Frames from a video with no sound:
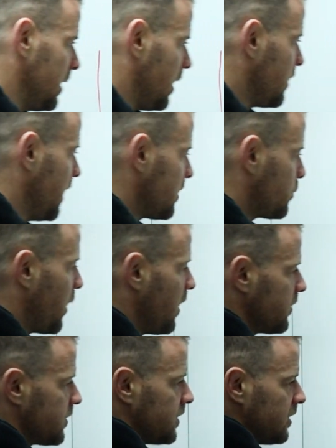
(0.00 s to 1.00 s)
And the next part
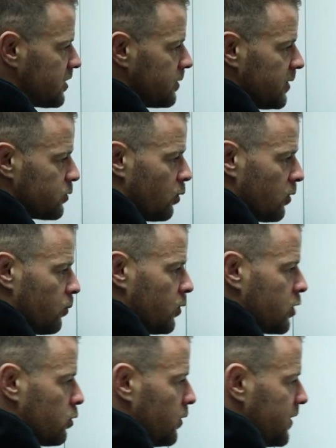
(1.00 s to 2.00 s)
of the system is what
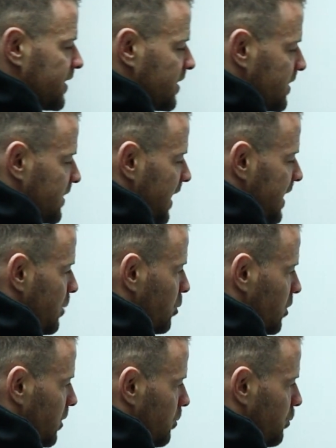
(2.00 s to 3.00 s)
we call the
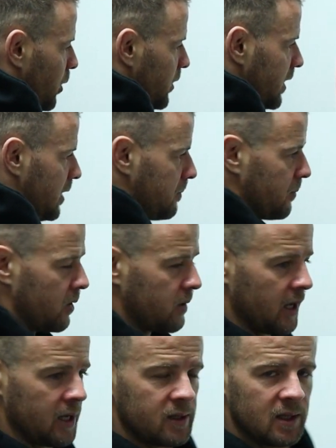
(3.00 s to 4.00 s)
stable body,
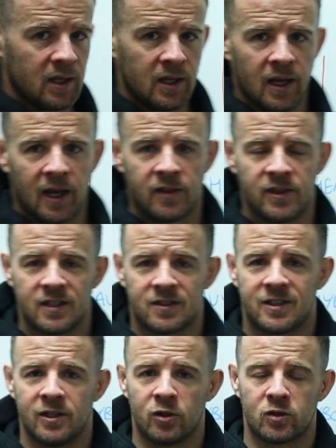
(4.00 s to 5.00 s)
okay? And this
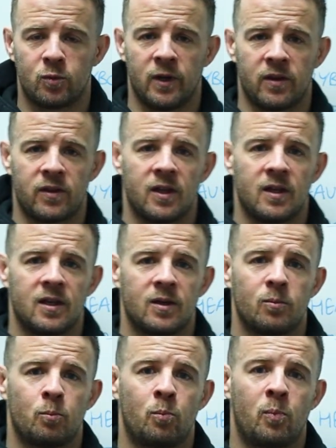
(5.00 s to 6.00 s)
deals with
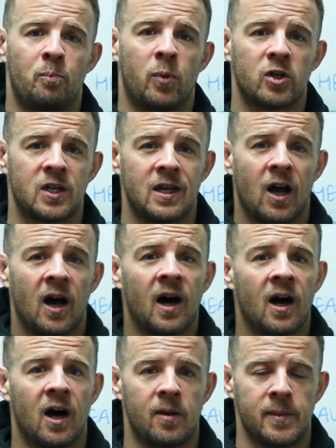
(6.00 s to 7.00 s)
body
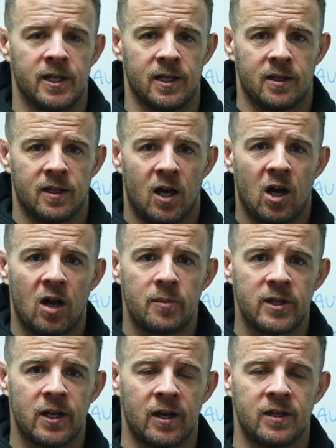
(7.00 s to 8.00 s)
harmony,
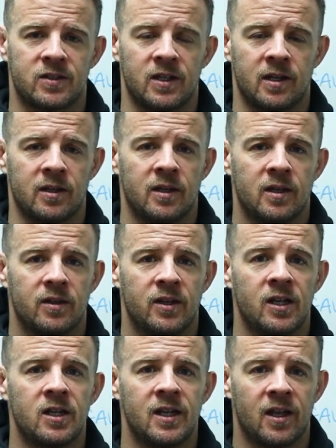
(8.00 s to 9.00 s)
harmonizing
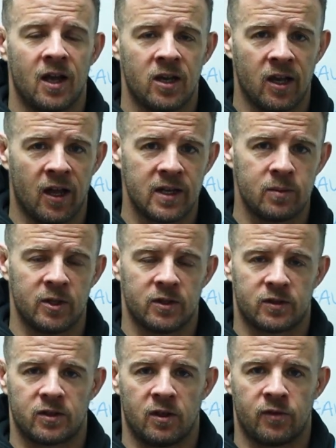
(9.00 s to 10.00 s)
the
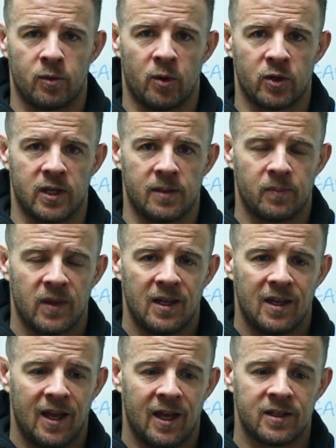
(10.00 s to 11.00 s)
alignments of the body,
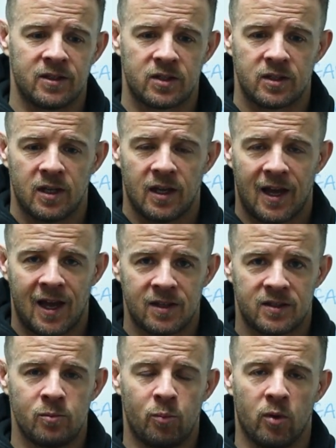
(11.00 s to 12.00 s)
and
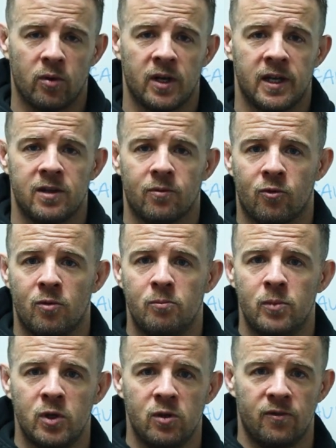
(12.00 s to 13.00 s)
as importantly,
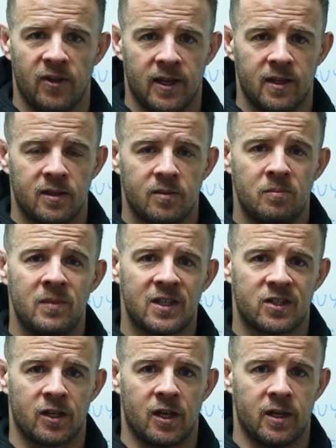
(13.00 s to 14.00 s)
removing
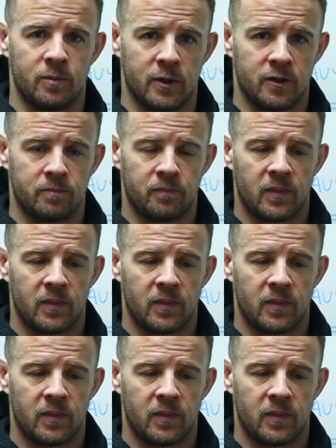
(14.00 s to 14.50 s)
misalignment.